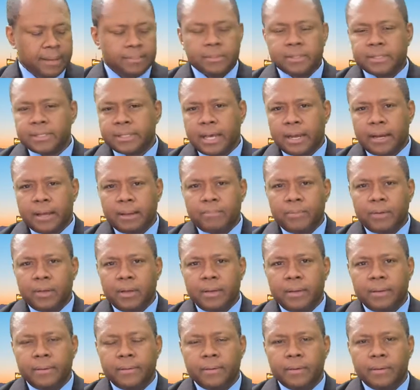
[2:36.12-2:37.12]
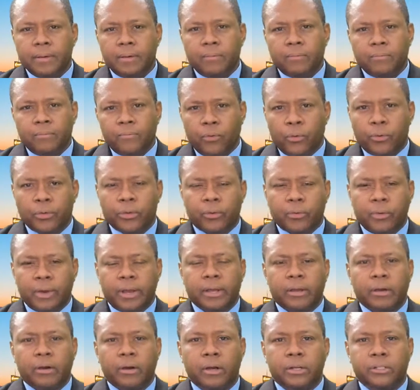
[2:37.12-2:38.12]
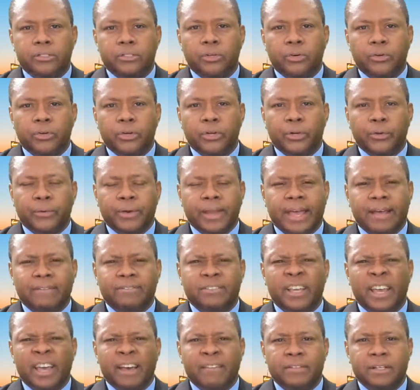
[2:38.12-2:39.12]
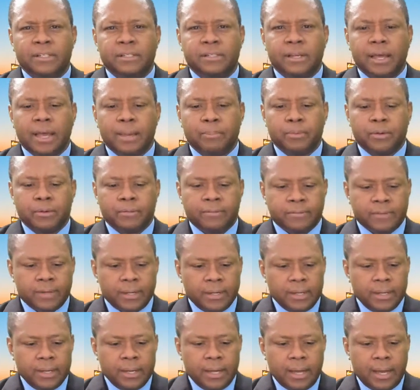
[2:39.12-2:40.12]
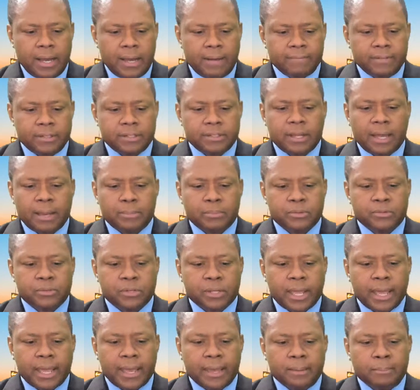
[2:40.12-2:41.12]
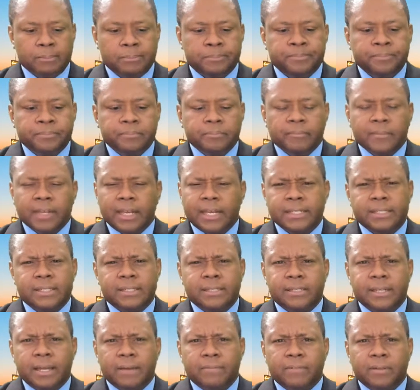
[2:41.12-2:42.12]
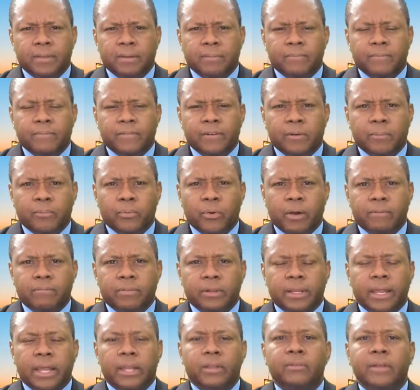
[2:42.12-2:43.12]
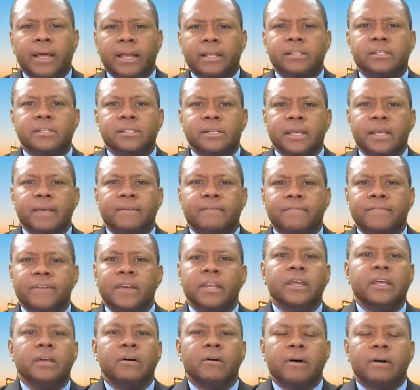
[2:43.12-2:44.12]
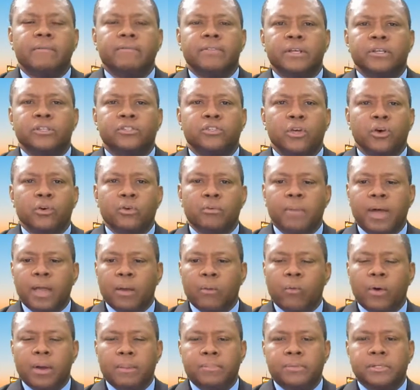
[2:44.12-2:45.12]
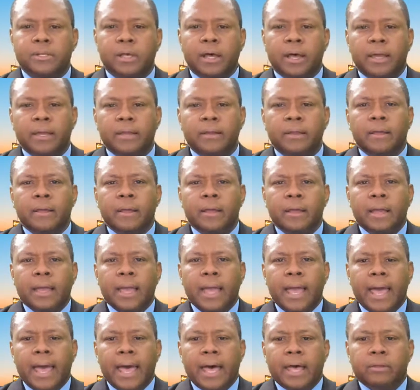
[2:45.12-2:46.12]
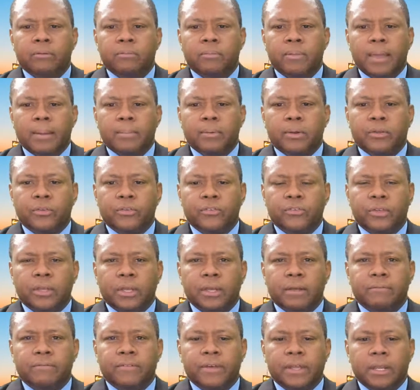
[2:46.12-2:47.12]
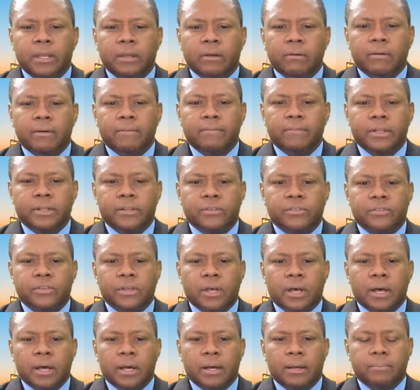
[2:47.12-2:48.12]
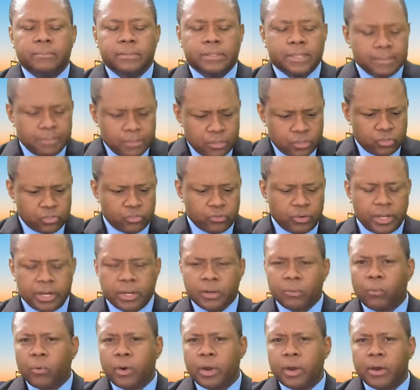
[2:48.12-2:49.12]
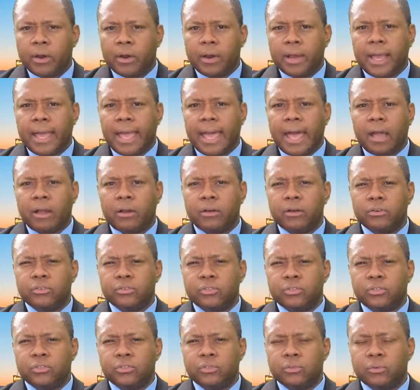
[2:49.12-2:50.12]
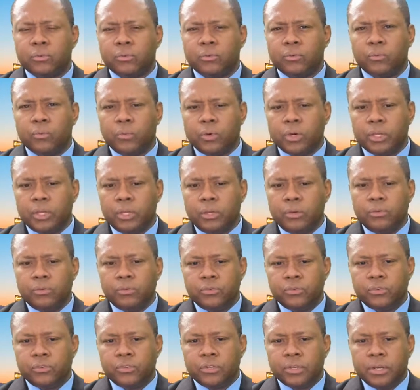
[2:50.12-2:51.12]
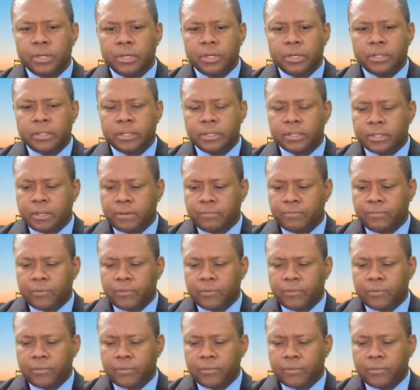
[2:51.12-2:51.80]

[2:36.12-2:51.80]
setup for your credit card, so you don't have to have this type of scam. It's definitely very prevalent. And you'd like to see a video of this, go to my website and you'll be able to see a video of this demonstrated where hackers will use this